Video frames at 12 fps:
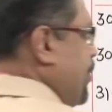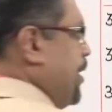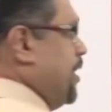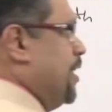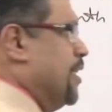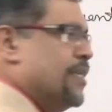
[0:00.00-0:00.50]
be
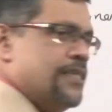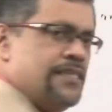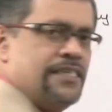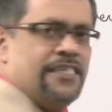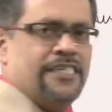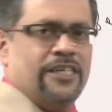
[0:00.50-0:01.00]

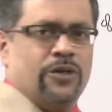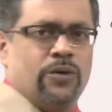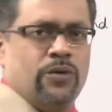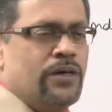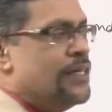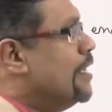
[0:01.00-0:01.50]

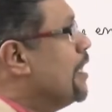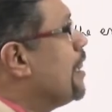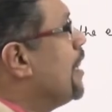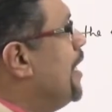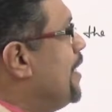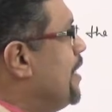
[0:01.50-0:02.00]
0.
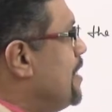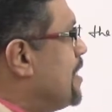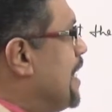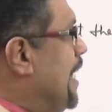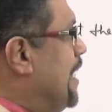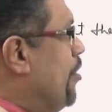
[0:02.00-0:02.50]
Let us
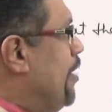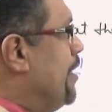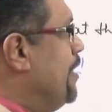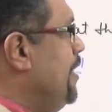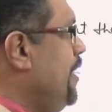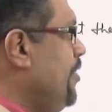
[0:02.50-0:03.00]

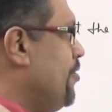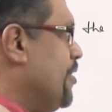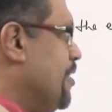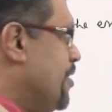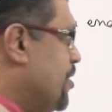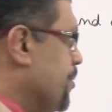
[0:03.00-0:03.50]
calculate the
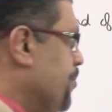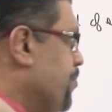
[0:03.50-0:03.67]
interest.